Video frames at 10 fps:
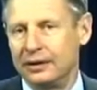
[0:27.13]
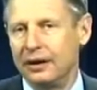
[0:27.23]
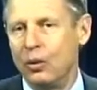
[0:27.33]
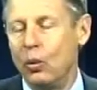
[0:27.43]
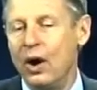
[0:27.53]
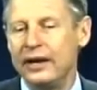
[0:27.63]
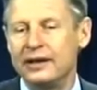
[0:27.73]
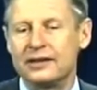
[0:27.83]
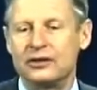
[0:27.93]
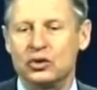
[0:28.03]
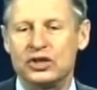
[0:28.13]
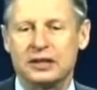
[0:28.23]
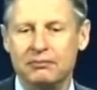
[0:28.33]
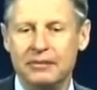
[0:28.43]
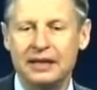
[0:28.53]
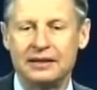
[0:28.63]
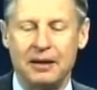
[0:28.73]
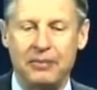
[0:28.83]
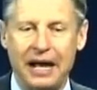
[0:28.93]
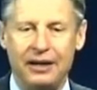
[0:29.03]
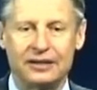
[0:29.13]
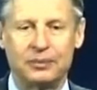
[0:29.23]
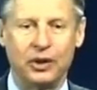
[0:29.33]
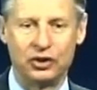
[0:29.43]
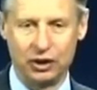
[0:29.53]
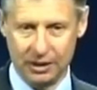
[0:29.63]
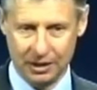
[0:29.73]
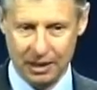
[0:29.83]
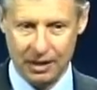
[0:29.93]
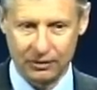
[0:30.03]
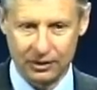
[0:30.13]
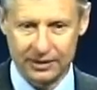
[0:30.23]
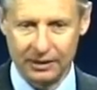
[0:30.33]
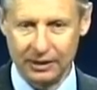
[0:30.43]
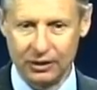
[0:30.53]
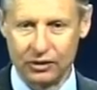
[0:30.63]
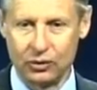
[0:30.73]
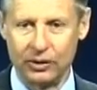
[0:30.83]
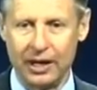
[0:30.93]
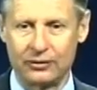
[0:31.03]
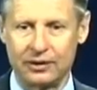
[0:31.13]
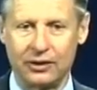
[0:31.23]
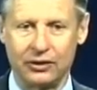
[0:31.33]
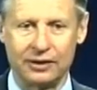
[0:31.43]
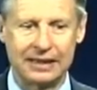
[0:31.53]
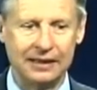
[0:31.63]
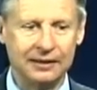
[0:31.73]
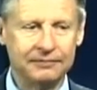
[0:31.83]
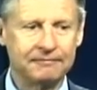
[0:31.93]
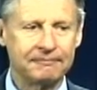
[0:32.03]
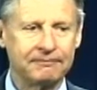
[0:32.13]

One is to submit a balanced budget to Congress in the year 2013.